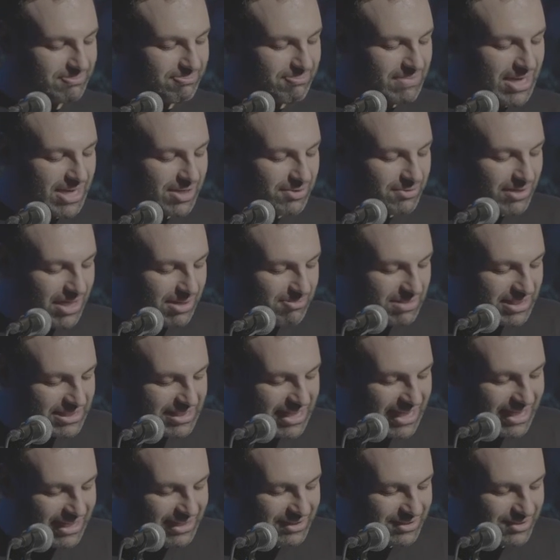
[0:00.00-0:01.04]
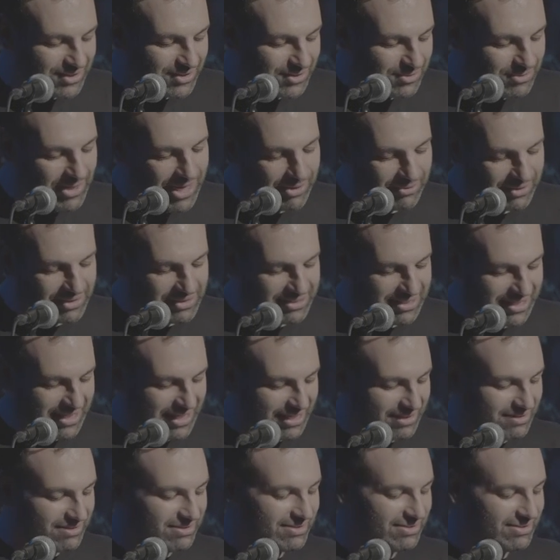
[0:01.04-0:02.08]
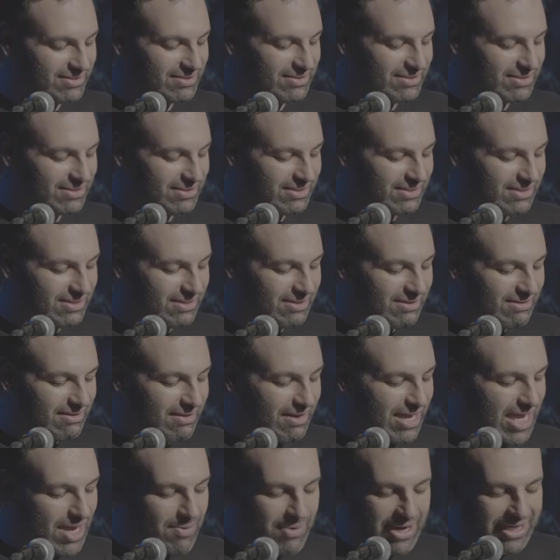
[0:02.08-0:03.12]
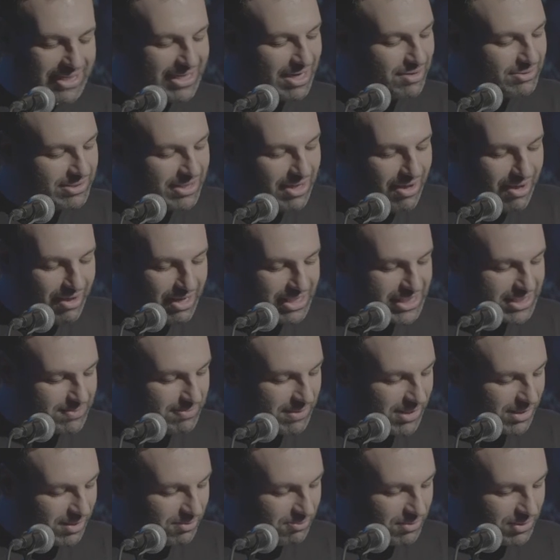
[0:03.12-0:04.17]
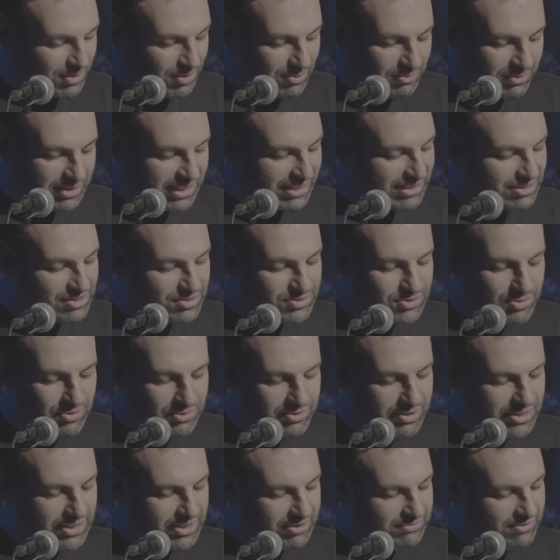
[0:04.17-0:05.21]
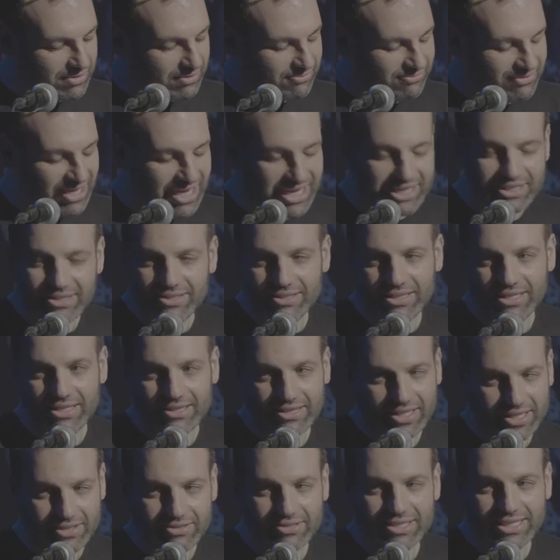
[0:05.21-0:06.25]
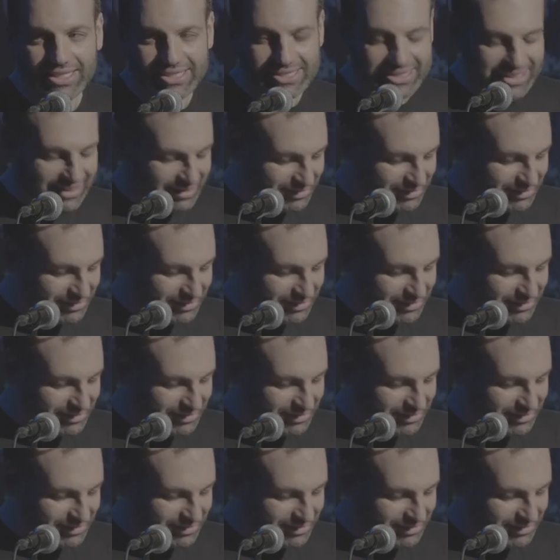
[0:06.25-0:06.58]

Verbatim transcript: My grandma died two hours later. I walked out the hospital with only the story of her final hilarious